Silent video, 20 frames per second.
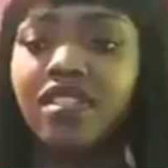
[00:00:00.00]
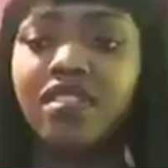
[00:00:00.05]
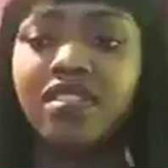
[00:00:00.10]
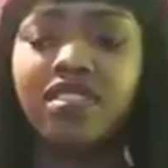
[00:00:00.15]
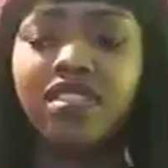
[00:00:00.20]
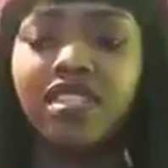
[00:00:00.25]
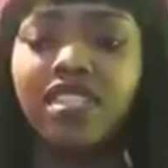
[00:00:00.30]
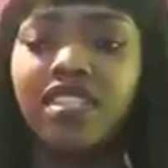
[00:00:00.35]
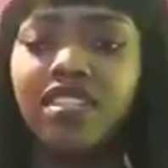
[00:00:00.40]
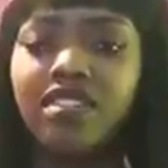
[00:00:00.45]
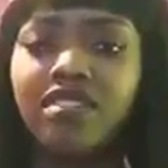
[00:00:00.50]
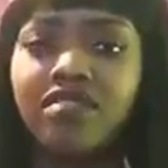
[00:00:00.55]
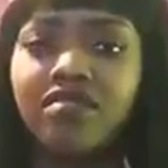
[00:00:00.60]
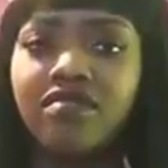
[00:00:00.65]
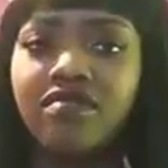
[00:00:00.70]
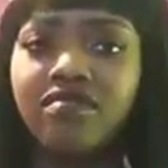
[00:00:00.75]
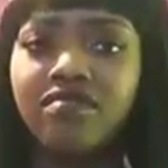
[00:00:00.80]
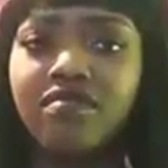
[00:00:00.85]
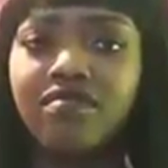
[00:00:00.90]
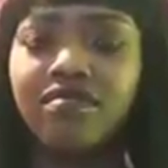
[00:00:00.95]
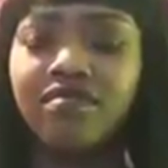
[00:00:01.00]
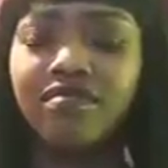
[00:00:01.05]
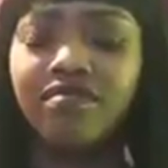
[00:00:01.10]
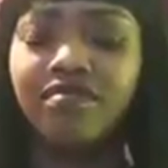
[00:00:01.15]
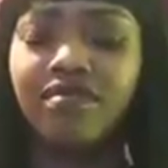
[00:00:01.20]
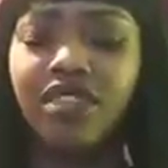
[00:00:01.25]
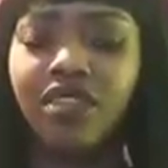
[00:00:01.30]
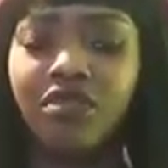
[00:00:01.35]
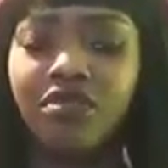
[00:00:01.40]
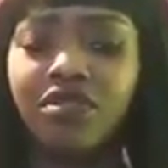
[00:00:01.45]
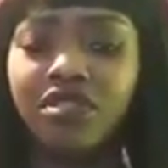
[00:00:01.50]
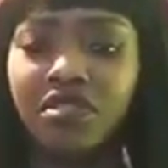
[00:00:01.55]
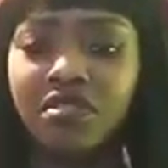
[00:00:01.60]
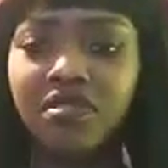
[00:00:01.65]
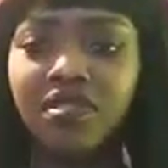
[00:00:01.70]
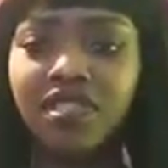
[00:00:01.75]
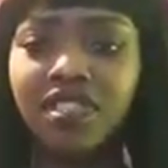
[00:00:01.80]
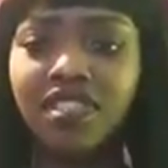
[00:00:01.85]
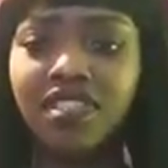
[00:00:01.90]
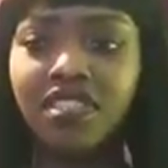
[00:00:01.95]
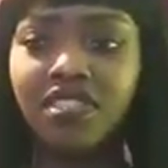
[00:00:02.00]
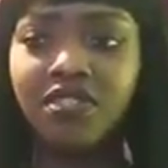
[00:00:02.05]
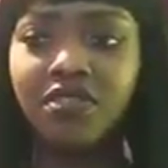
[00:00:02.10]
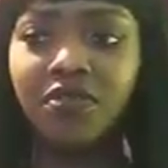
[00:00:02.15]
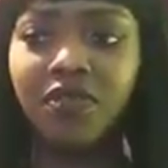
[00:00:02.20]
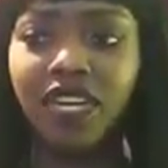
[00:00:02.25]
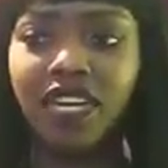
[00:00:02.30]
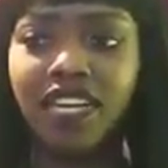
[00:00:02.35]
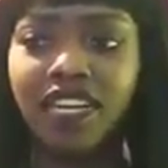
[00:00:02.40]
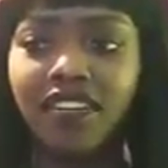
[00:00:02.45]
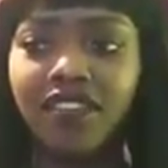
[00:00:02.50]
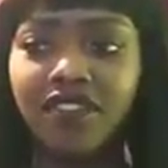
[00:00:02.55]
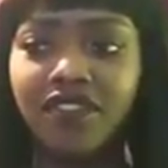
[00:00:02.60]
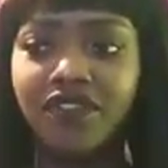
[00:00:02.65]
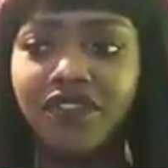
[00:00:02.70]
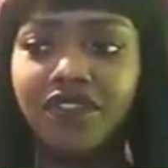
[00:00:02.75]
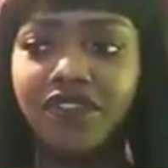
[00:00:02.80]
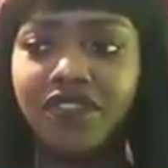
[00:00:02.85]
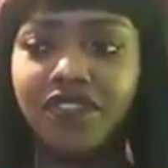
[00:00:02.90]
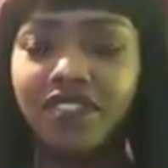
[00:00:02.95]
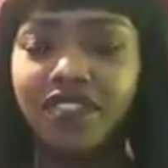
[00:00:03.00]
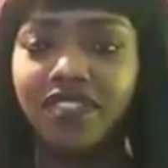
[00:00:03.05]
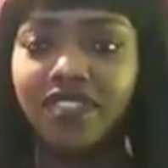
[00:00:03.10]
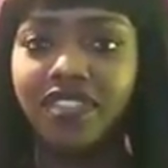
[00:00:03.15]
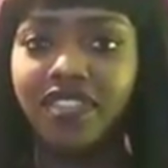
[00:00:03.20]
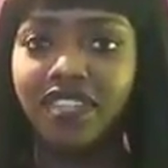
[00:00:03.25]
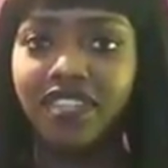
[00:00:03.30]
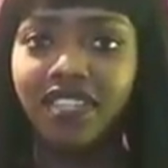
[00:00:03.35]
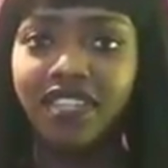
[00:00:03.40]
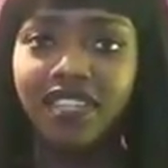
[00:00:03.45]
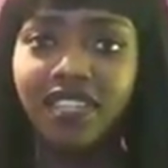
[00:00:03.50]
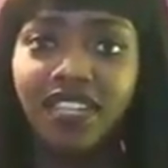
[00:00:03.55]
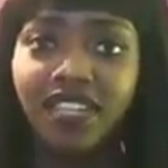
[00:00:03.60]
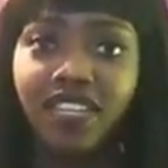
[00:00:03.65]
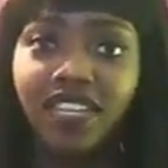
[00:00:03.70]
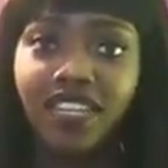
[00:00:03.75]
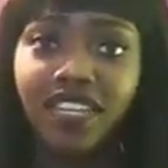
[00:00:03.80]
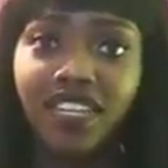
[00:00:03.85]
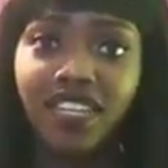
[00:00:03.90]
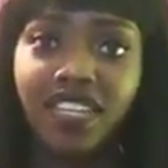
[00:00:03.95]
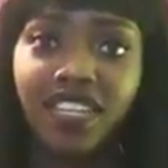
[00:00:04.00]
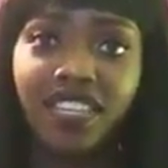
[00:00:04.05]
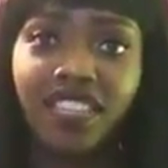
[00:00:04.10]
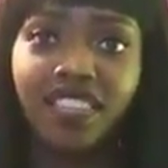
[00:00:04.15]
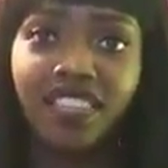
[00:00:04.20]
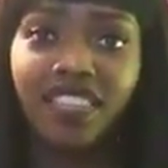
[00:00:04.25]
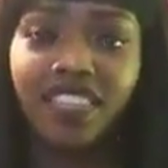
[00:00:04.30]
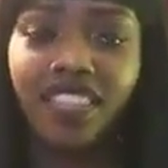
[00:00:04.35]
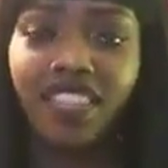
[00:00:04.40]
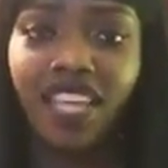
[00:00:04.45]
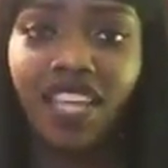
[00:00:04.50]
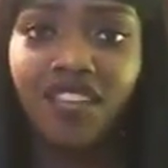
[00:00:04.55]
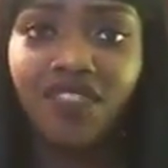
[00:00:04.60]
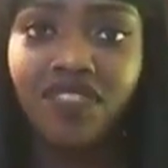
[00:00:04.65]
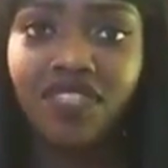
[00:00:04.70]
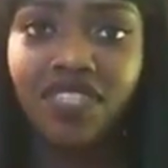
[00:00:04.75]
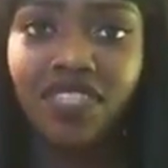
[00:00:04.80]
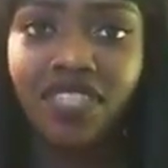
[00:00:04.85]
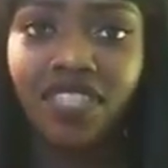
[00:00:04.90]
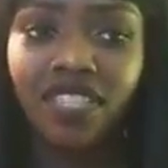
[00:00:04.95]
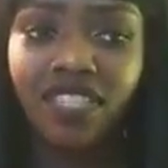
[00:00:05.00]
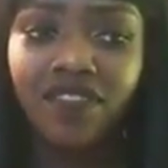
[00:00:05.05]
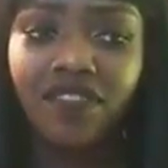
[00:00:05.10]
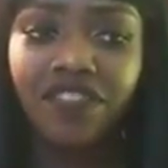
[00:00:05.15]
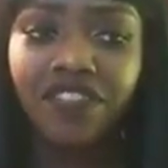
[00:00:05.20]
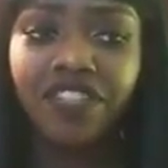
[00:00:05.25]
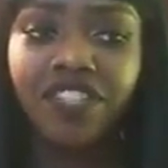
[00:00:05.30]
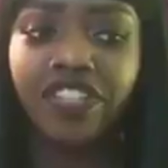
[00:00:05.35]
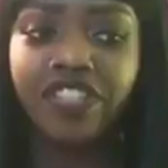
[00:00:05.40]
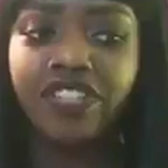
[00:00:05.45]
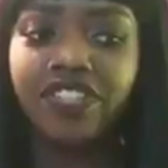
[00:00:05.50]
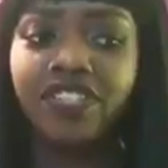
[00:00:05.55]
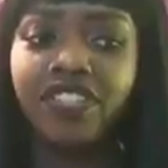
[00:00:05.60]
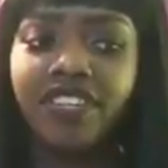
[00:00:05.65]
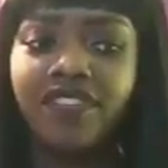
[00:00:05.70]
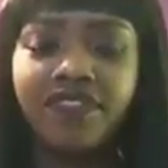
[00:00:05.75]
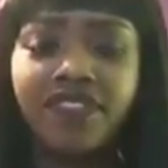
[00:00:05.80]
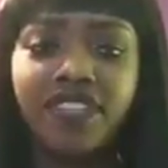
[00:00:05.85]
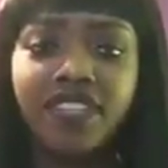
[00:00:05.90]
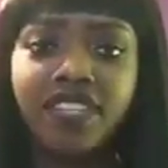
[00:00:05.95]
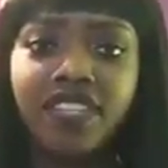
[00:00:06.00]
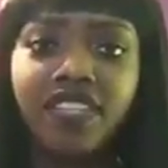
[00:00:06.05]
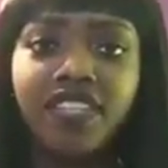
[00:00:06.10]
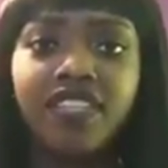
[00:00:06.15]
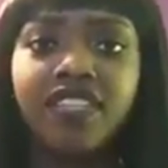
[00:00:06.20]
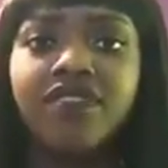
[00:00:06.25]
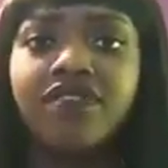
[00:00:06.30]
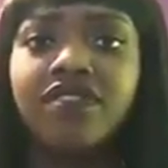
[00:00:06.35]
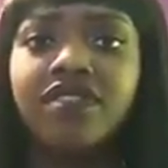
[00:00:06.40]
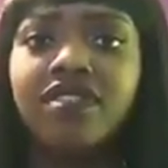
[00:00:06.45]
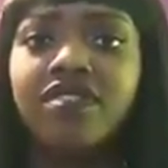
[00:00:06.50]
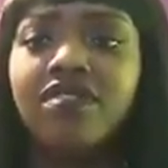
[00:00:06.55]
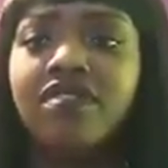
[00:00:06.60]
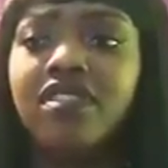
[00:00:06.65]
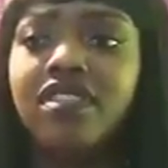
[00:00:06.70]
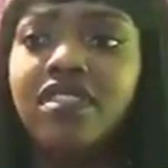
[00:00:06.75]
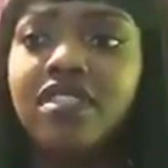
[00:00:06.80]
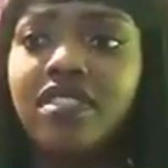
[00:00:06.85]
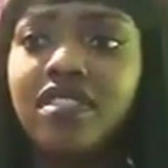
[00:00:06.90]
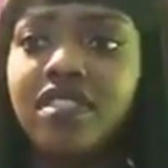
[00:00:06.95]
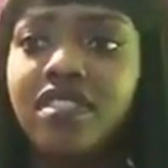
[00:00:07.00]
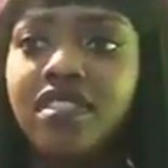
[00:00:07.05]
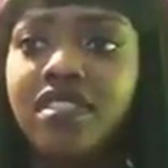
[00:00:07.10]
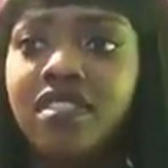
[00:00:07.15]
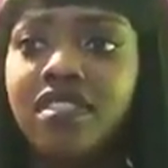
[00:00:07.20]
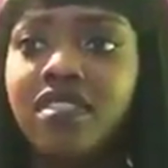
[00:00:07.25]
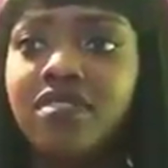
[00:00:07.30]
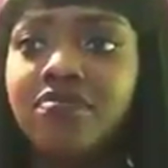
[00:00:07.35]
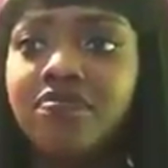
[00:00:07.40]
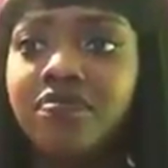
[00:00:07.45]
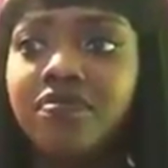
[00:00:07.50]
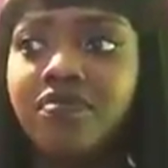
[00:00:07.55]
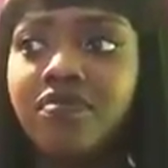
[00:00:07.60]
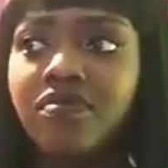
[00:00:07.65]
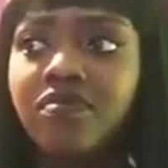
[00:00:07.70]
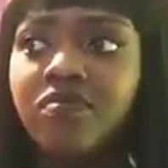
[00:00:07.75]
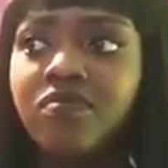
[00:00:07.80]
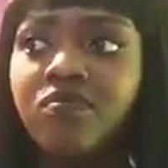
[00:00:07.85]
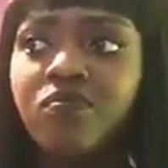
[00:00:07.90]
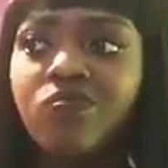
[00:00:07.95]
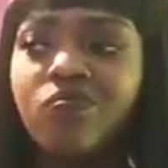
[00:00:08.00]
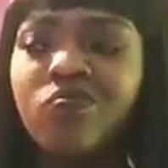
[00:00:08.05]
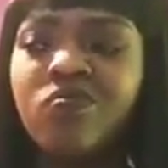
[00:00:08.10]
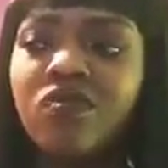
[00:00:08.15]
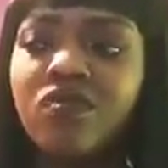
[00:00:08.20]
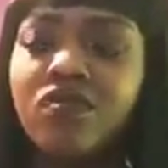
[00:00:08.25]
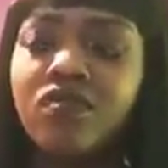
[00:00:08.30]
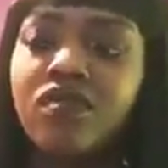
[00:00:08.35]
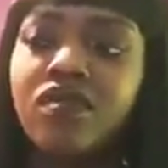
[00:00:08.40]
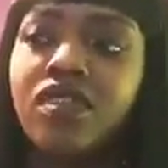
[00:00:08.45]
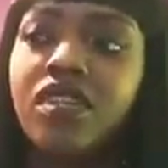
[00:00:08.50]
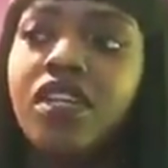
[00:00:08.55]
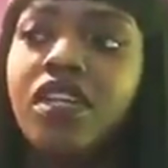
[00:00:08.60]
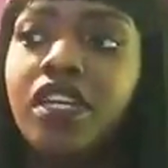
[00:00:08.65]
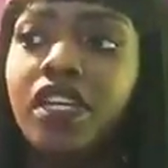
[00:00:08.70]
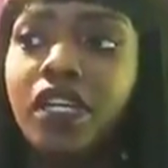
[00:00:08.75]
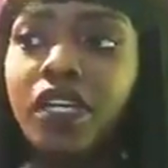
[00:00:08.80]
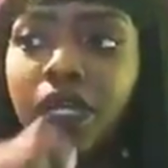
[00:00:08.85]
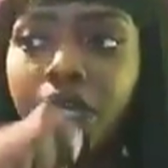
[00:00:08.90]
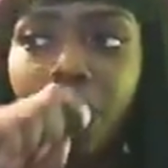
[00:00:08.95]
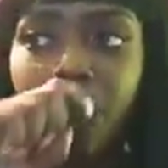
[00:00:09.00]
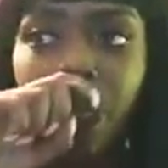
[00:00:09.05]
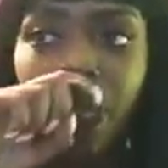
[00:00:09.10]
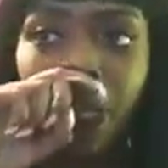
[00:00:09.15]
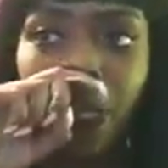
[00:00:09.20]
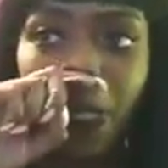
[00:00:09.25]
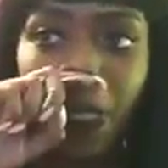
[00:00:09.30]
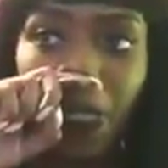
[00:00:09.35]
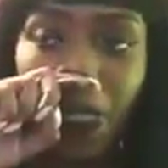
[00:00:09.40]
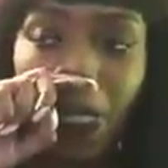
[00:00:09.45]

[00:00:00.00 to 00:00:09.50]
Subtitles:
I was like, no, don't do it. You have life to live. You're definitely here for a reason. And